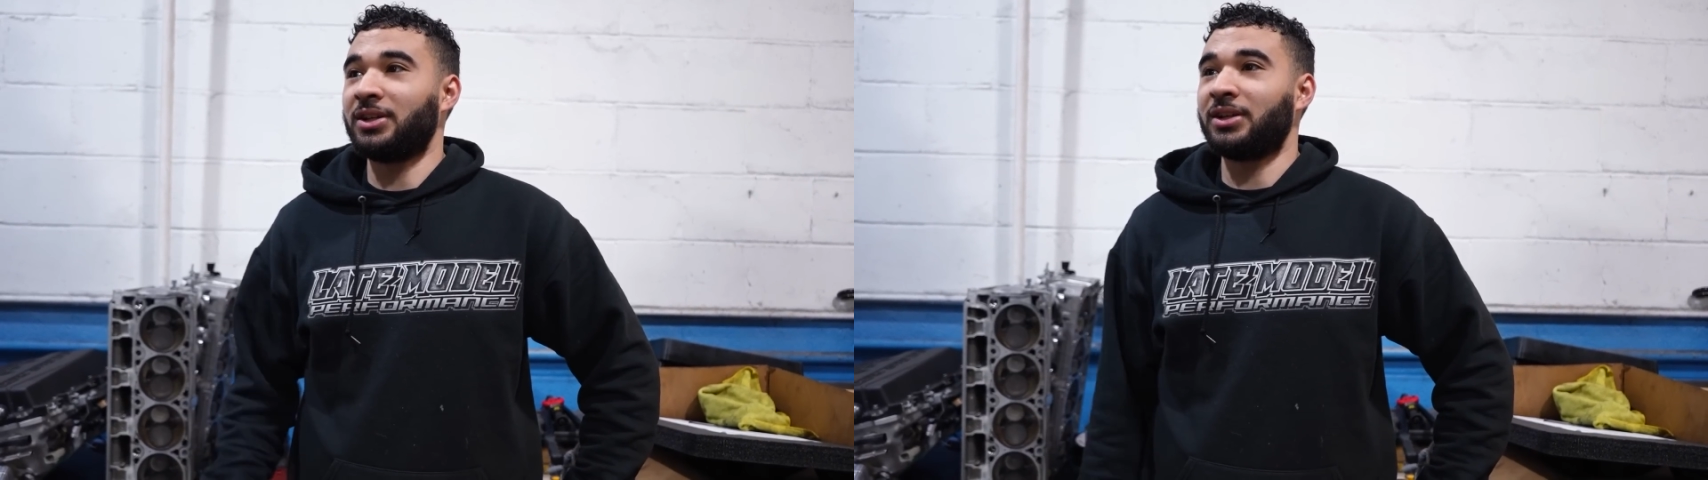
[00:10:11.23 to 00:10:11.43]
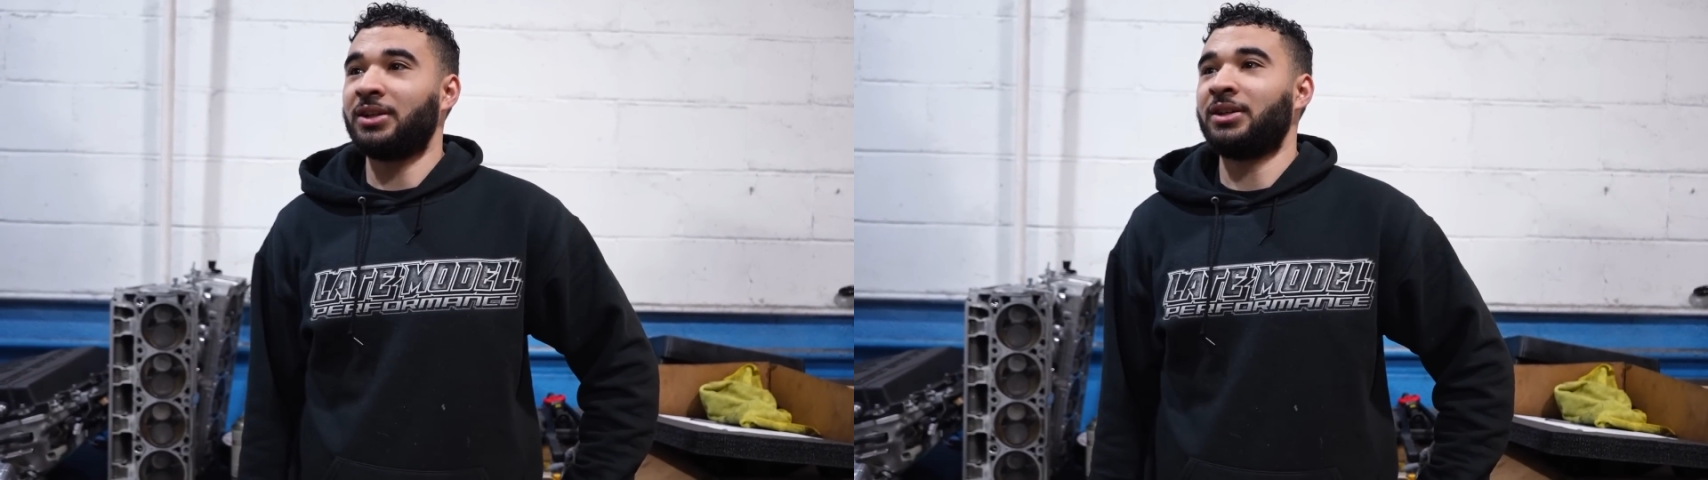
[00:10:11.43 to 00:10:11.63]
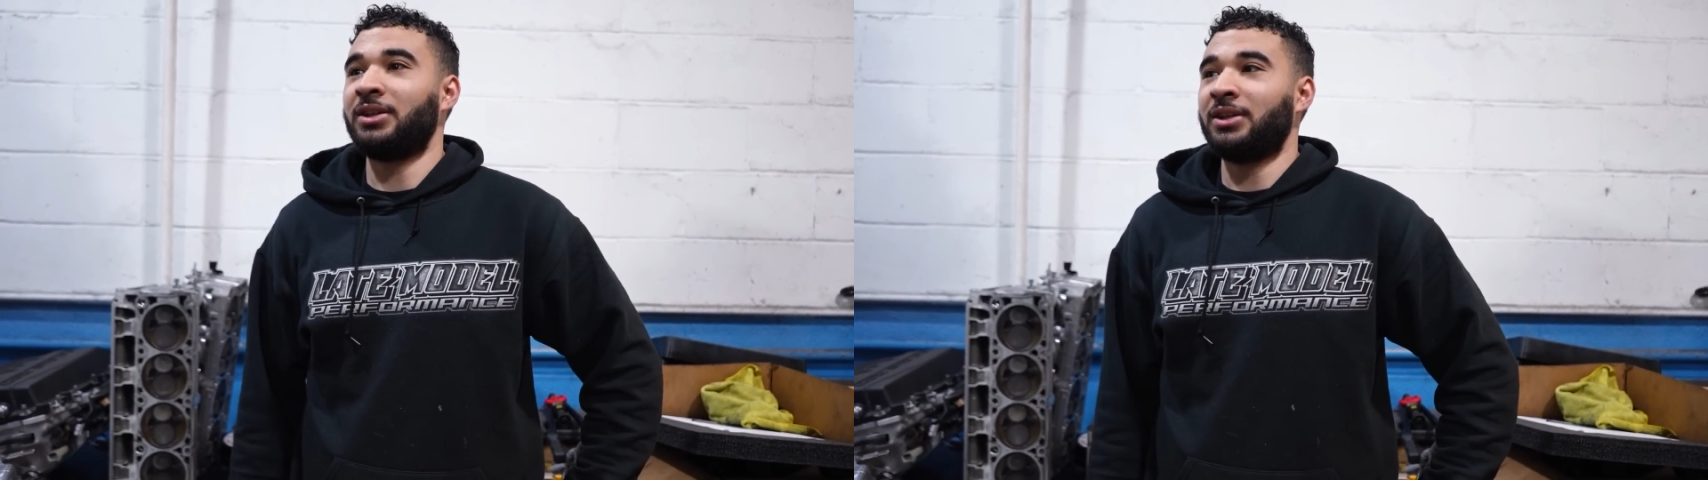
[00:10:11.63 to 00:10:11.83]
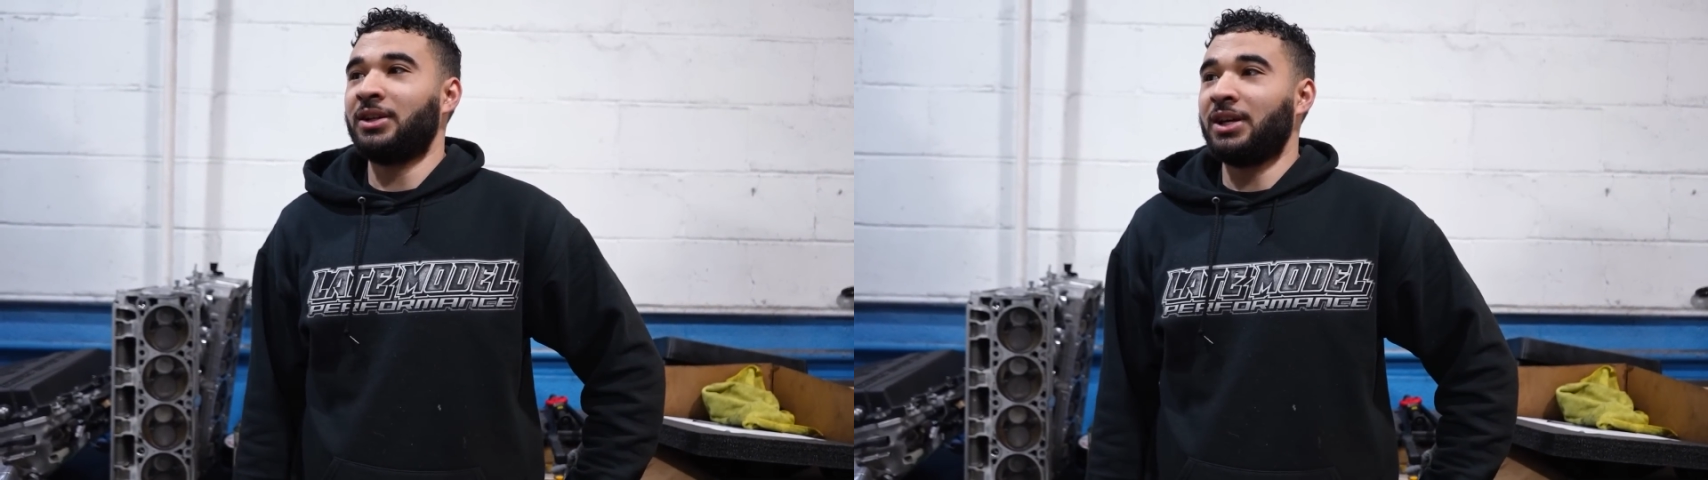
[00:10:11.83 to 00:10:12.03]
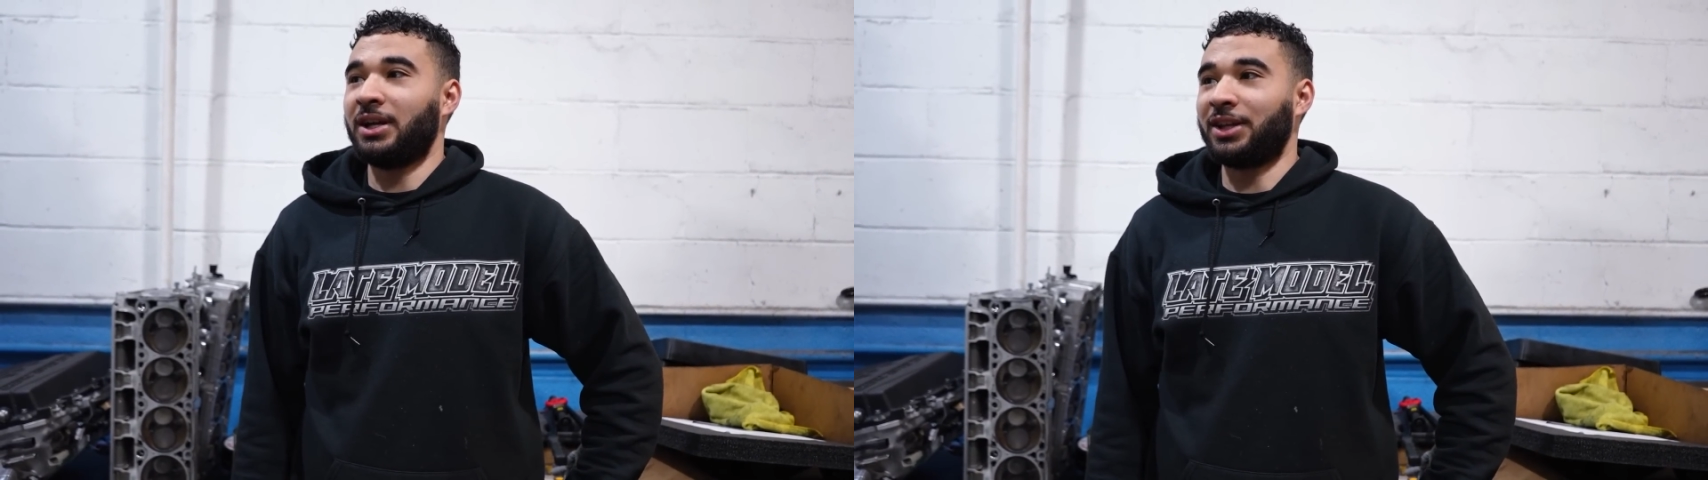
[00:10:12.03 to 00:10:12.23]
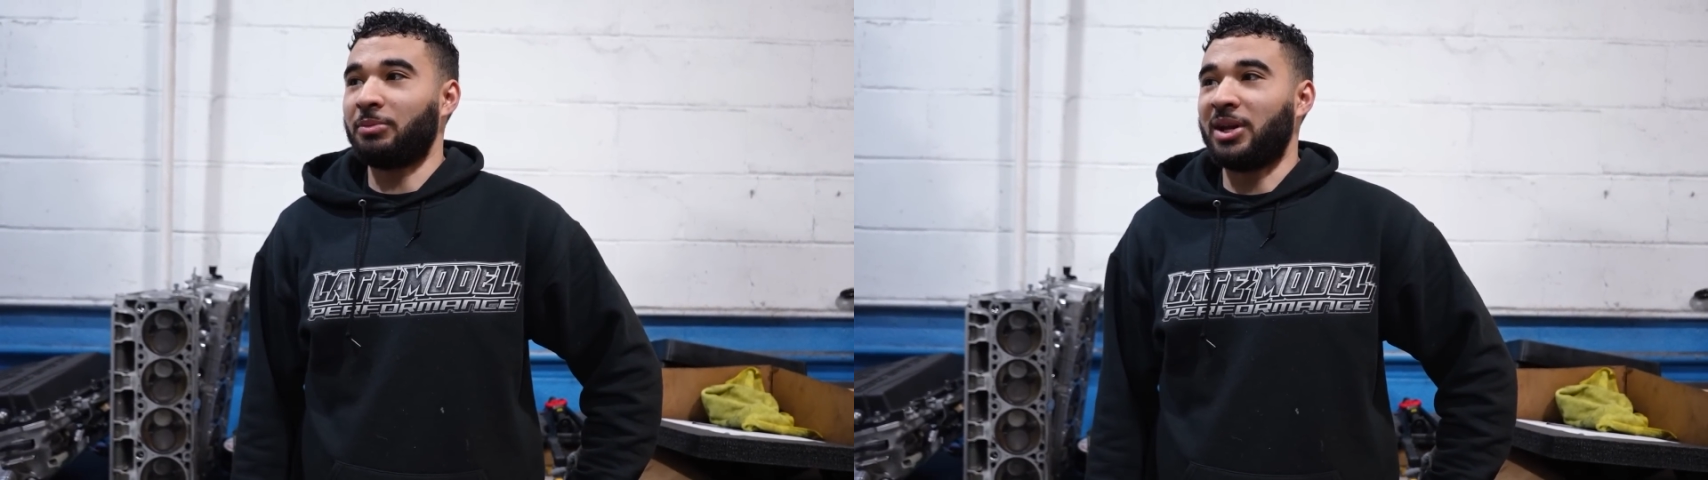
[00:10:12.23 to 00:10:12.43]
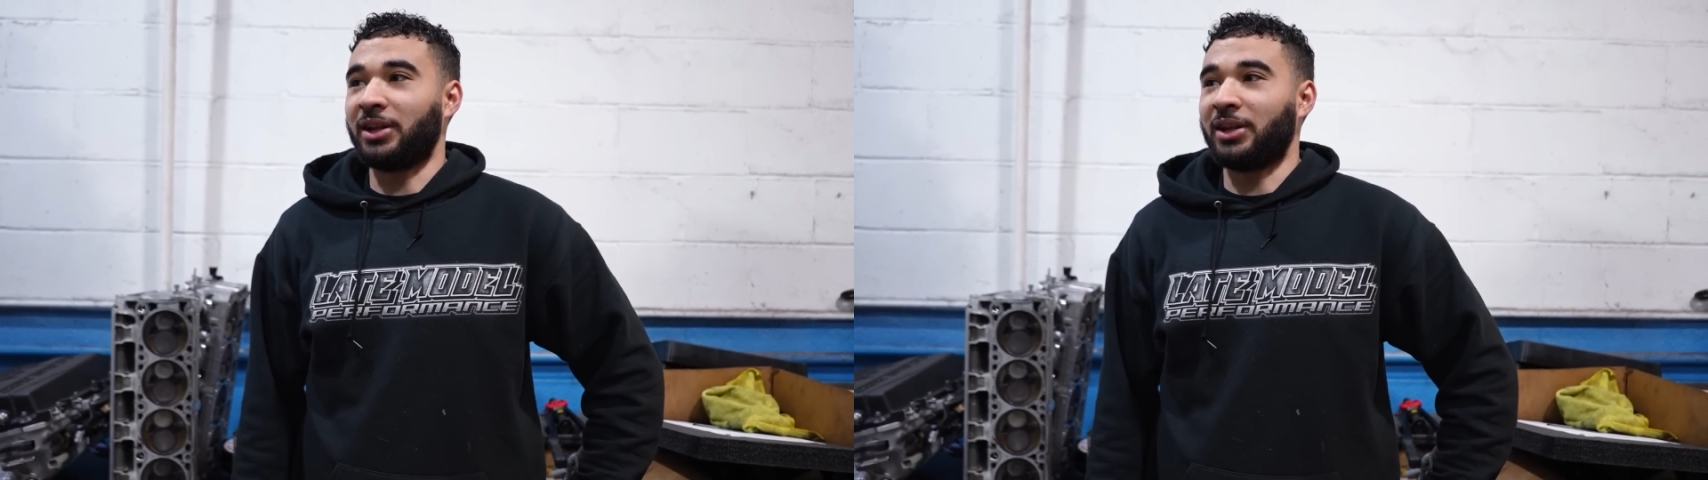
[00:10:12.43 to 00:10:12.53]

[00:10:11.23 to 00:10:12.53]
I think it made